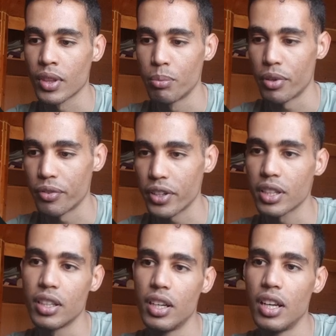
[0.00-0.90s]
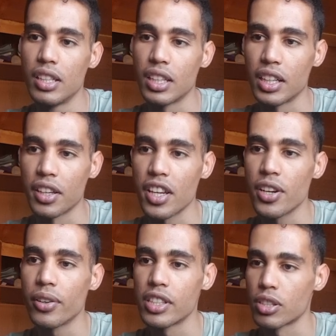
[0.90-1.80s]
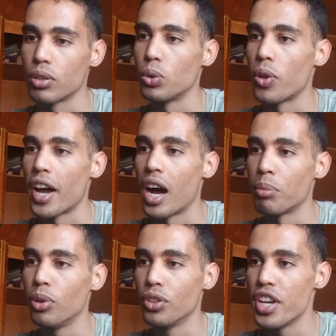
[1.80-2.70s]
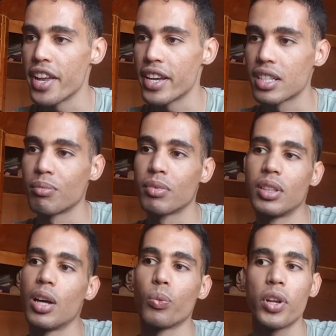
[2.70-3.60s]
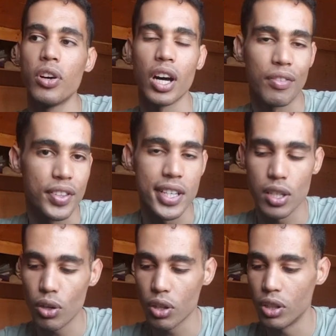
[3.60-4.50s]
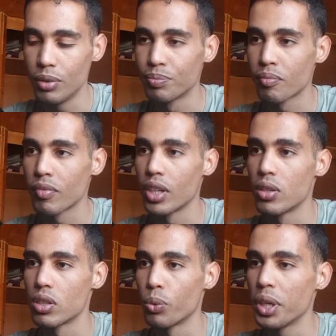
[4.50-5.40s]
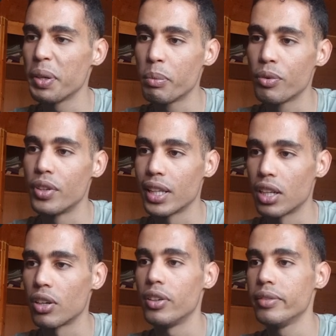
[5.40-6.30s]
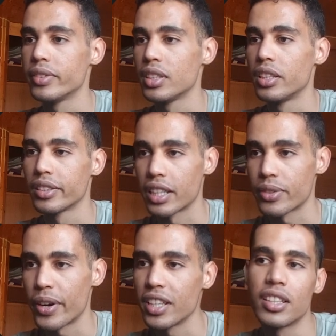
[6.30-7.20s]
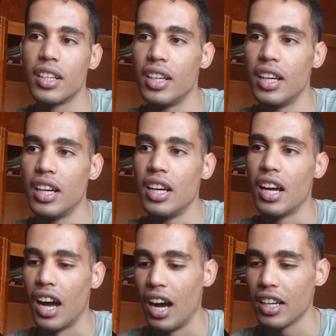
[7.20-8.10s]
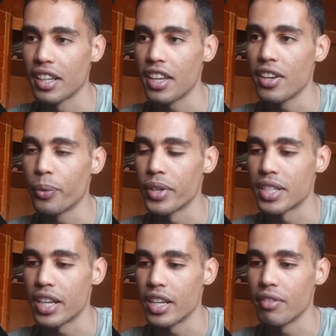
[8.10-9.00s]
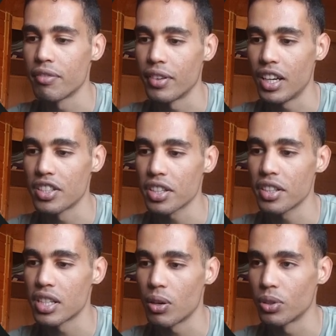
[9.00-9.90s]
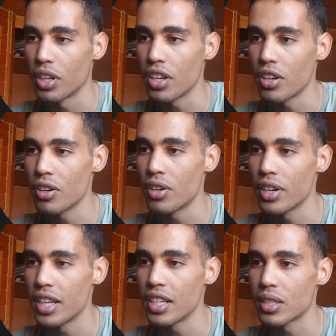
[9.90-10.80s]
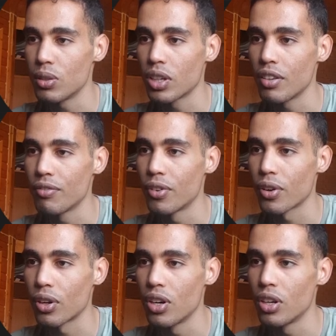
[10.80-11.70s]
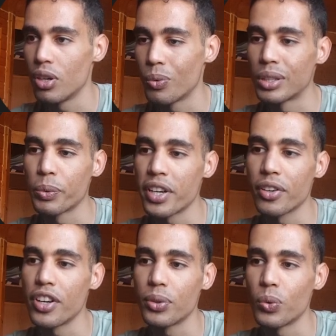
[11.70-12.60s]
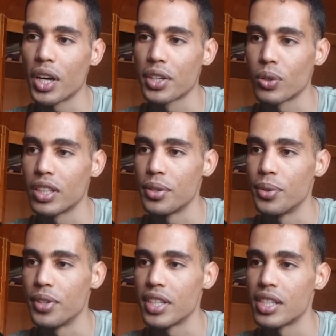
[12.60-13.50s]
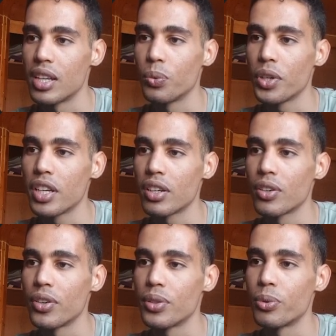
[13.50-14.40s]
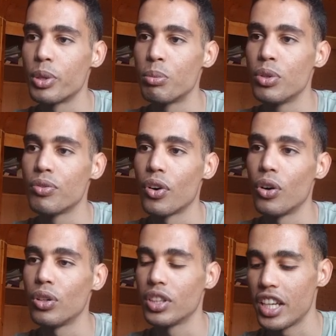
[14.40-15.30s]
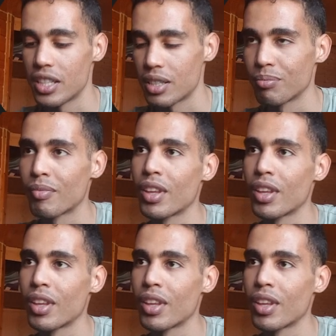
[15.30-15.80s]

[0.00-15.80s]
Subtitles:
Perfect. And here, let's go to the app.js, and we don't have this logo, so we remove the logo. That's right. And here we save, and check this out. Here it is looking for logo. What we are going to actually do is that we are going to remove all this.